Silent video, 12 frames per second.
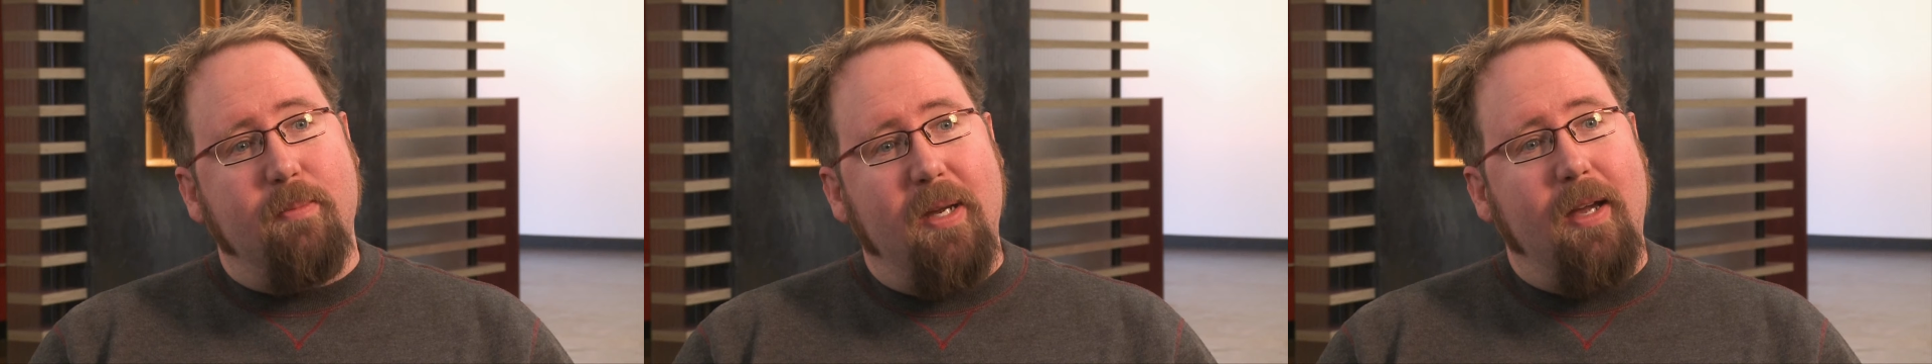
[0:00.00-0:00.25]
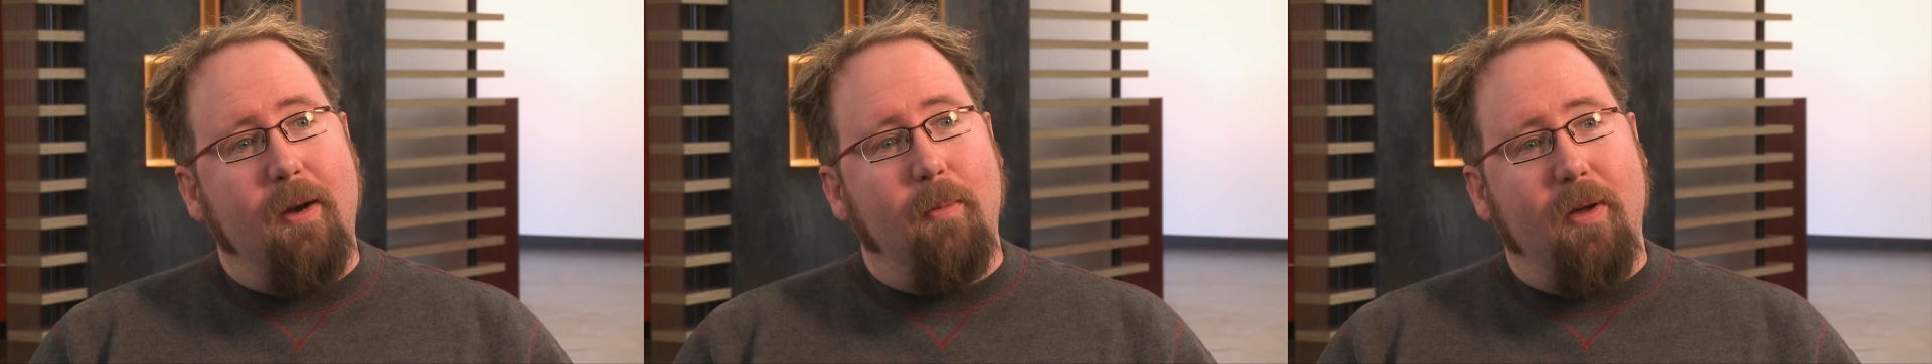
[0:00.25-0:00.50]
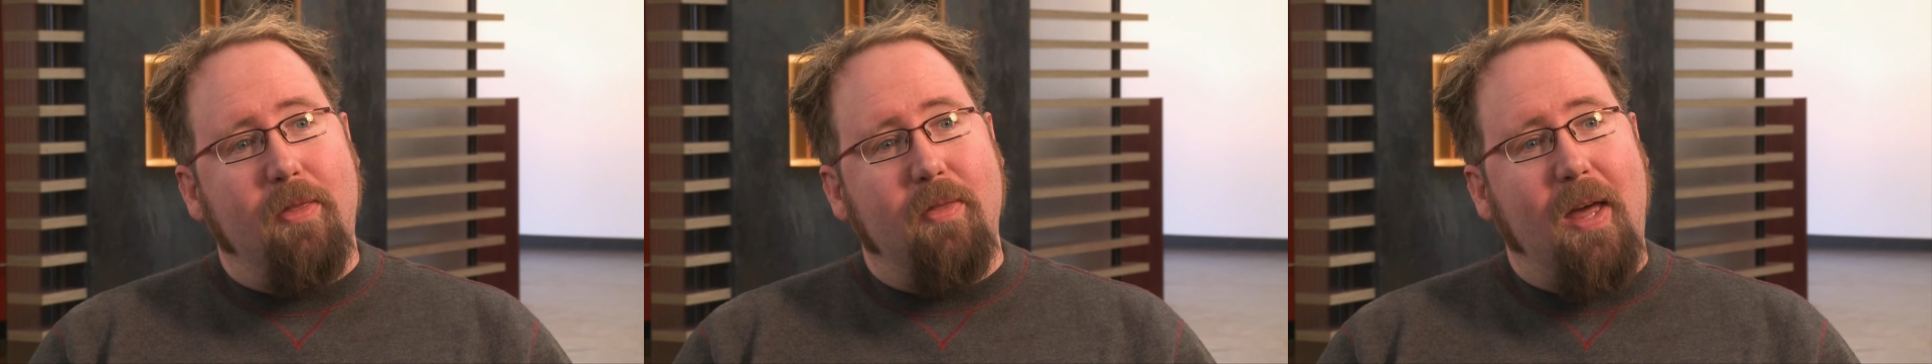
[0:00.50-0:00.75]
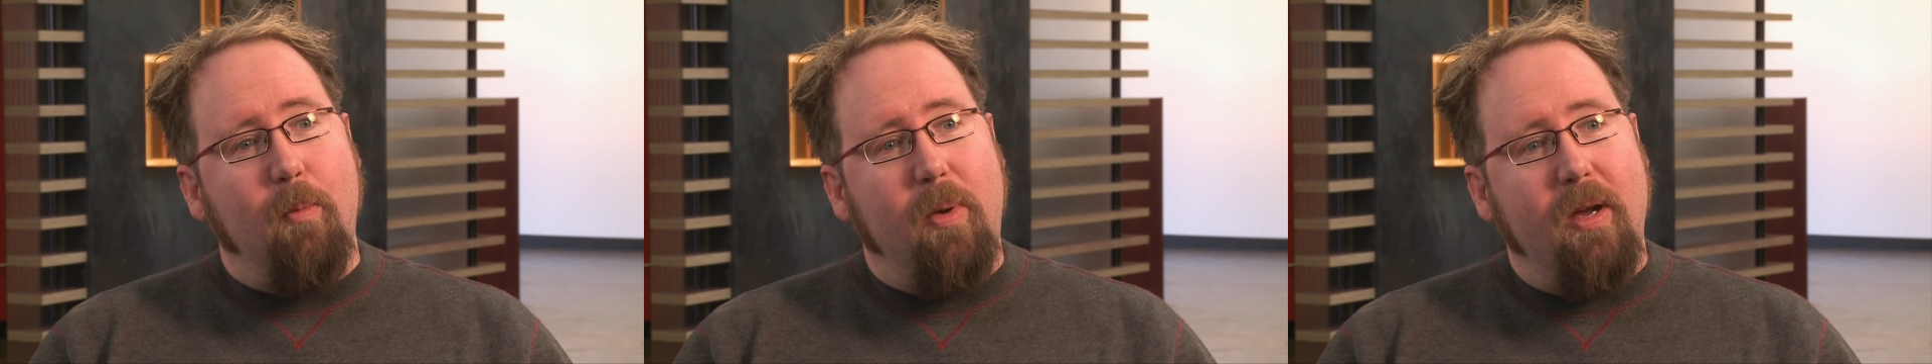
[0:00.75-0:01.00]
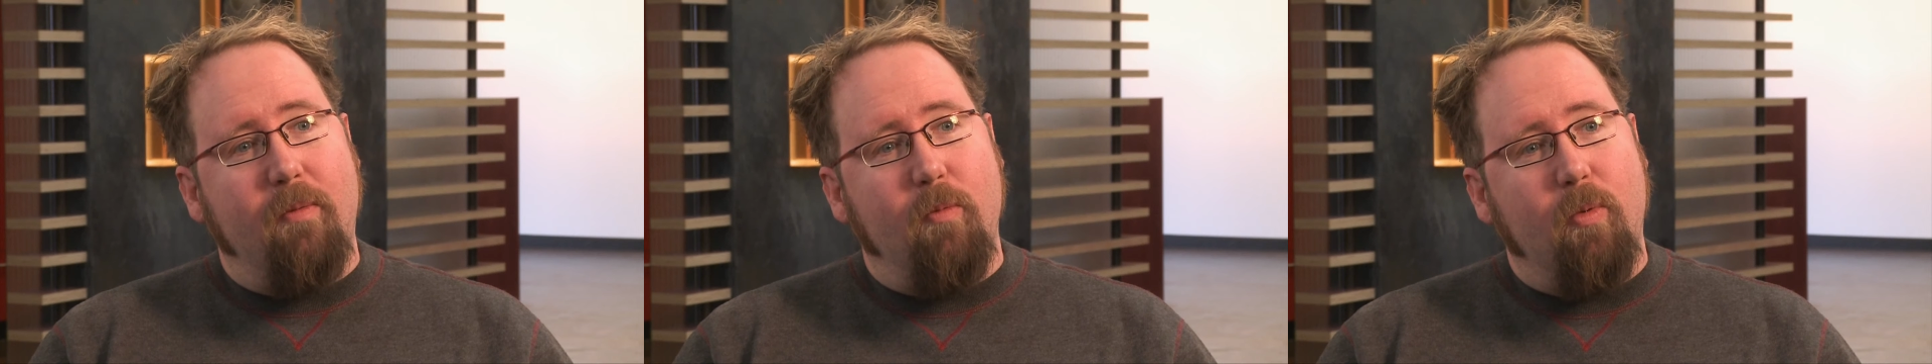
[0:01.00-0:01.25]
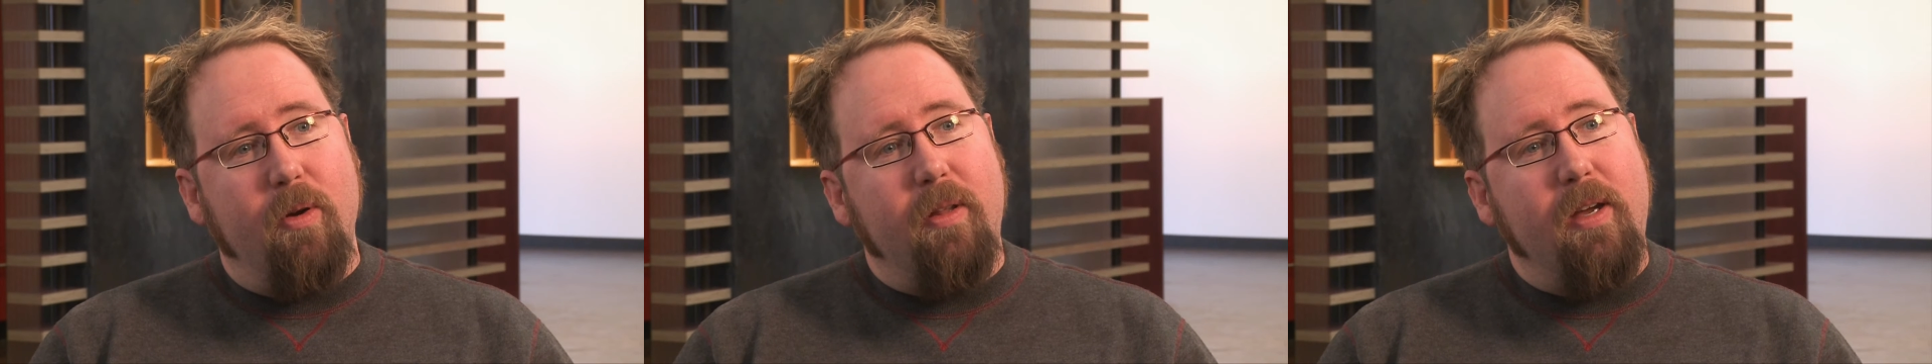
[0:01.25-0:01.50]
to begin with, that we had
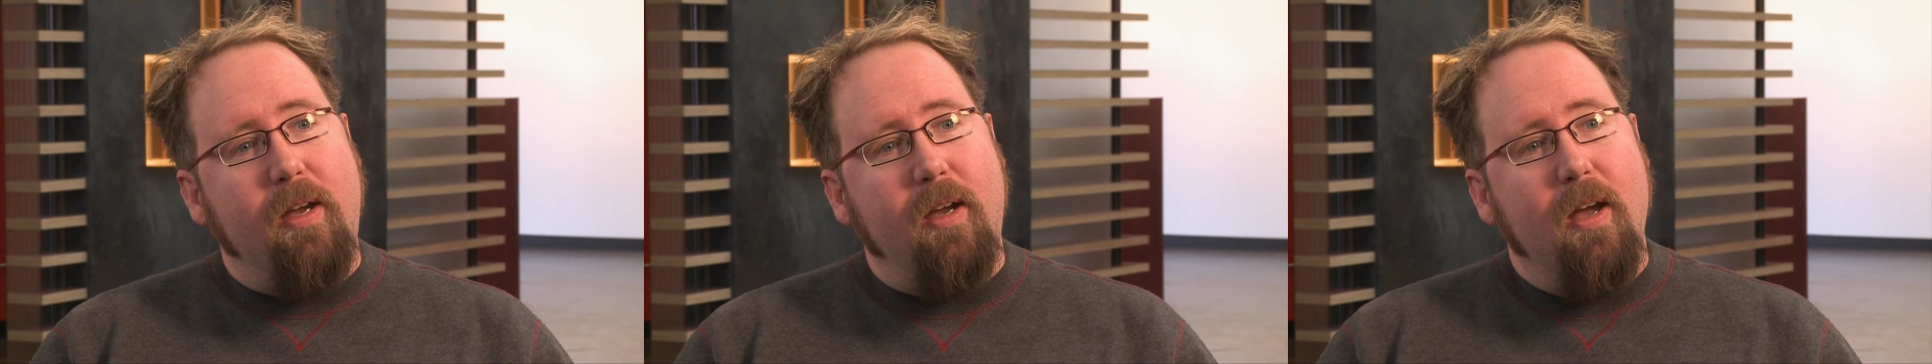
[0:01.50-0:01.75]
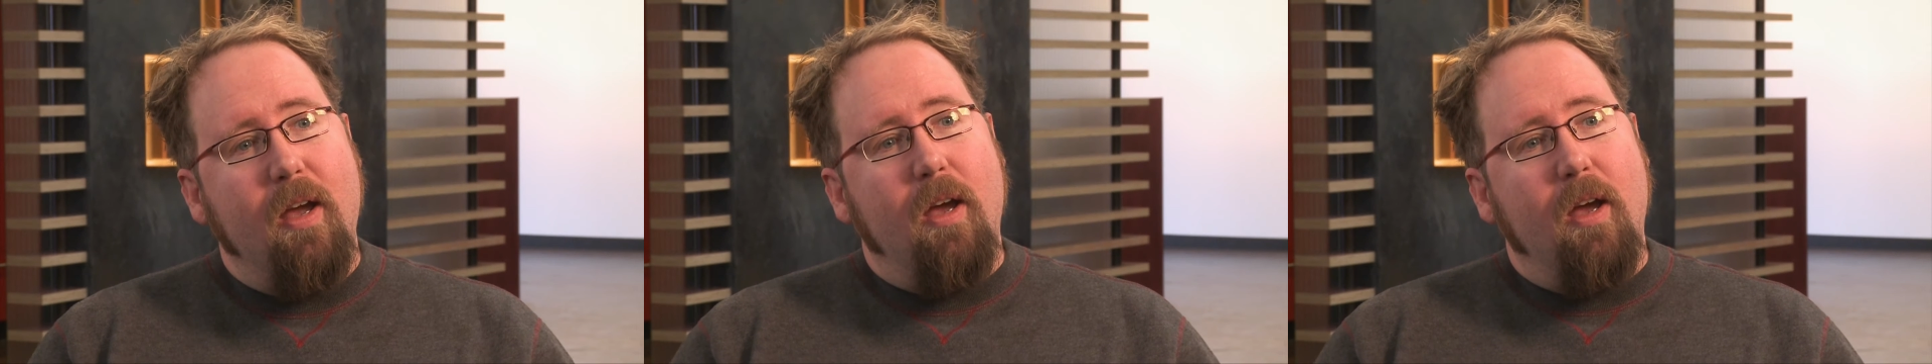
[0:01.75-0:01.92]
really